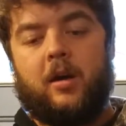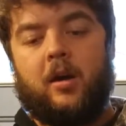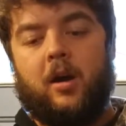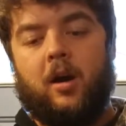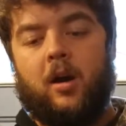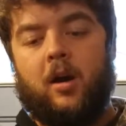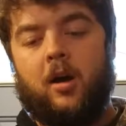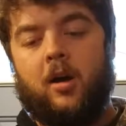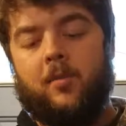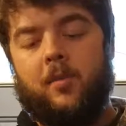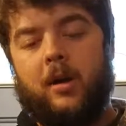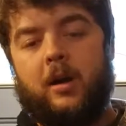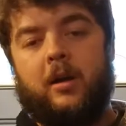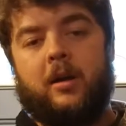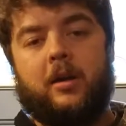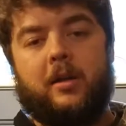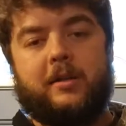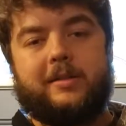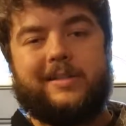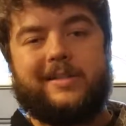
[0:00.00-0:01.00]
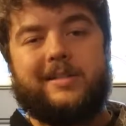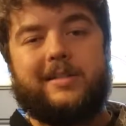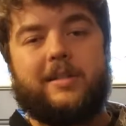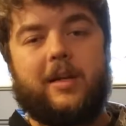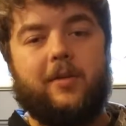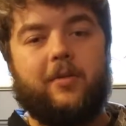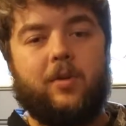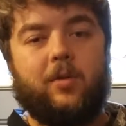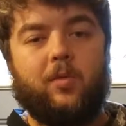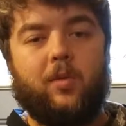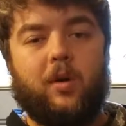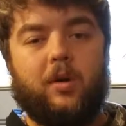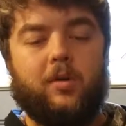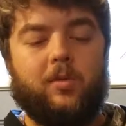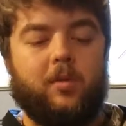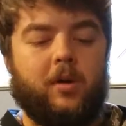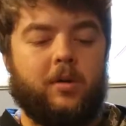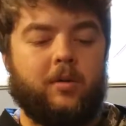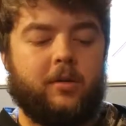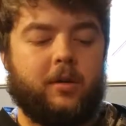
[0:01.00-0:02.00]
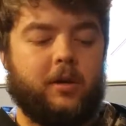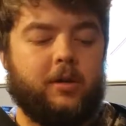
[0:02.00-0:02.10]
and it is a 7:1-to-1